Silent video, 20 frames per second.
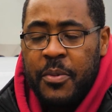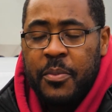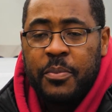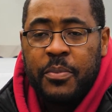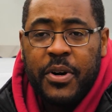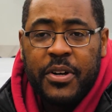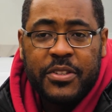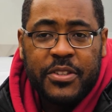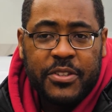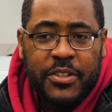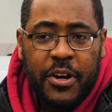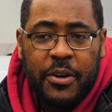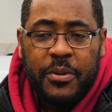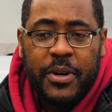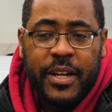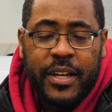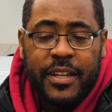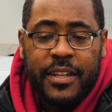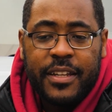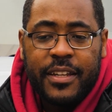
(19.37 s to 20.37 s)
But don't
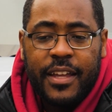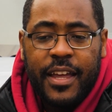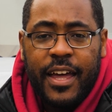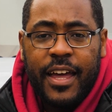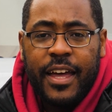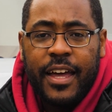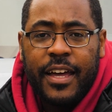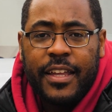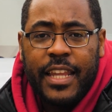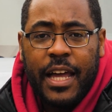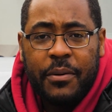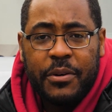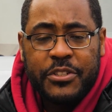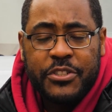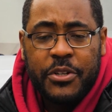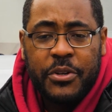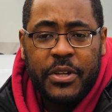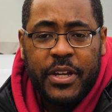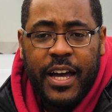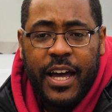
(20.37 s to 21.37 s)
worry, and I will
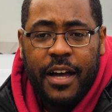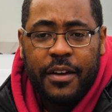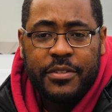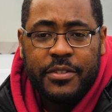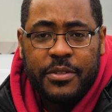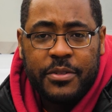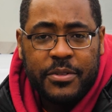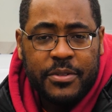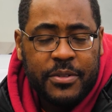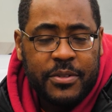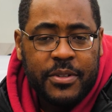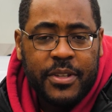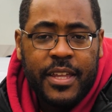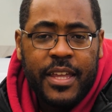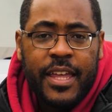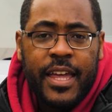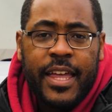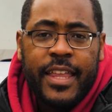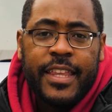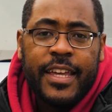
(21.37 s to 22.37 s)
show you how. So
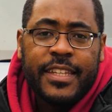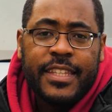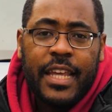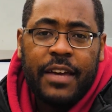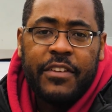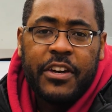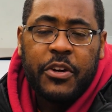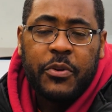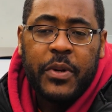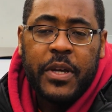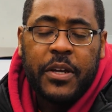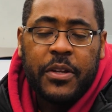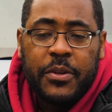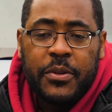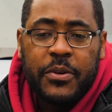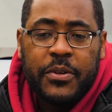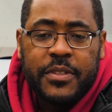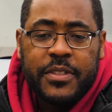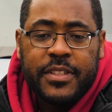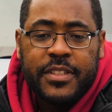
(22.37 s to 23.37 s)
let's have a quick
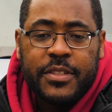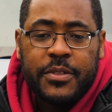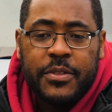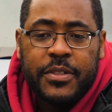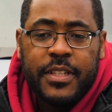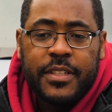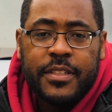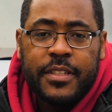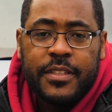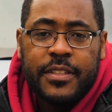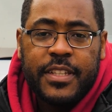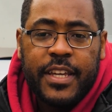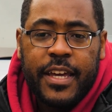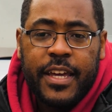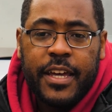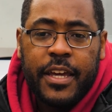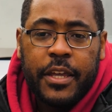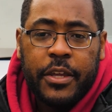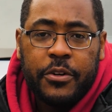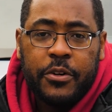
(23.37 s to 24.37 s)
look. So this is
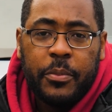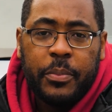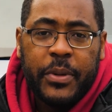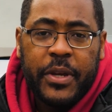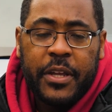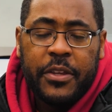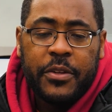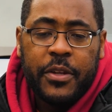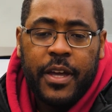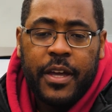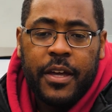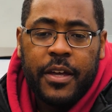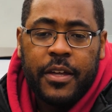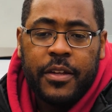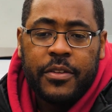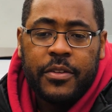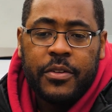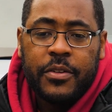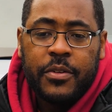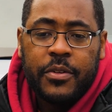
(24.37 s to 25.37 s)
the
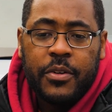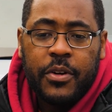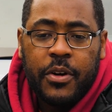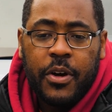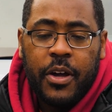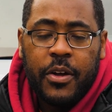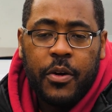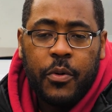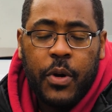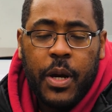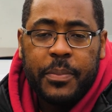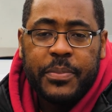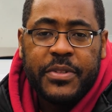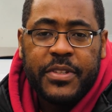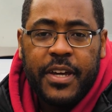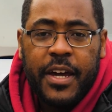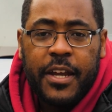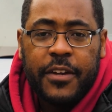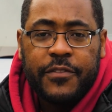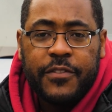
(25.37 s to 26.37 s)
European
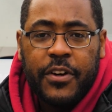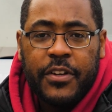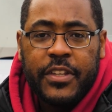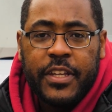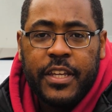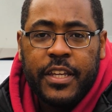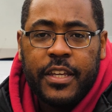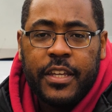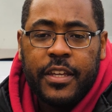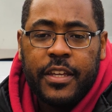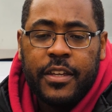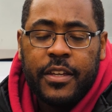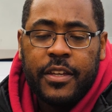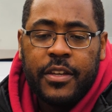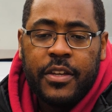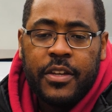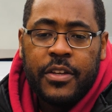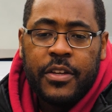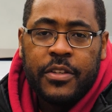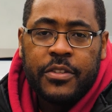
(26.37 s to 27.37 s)
website for the
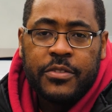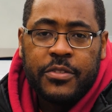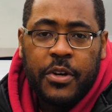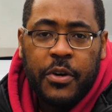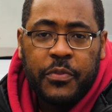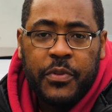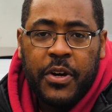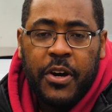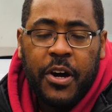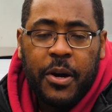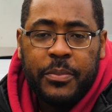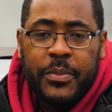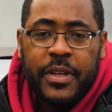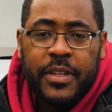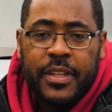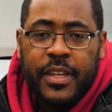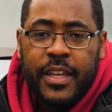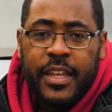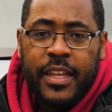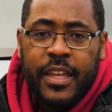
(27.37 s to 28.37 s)
software
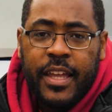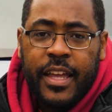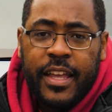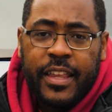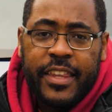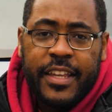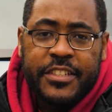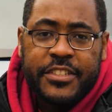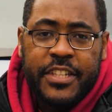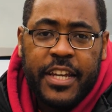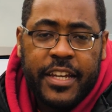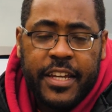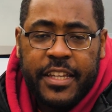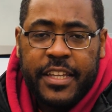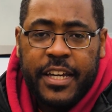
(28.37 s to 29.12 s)
update. Let's check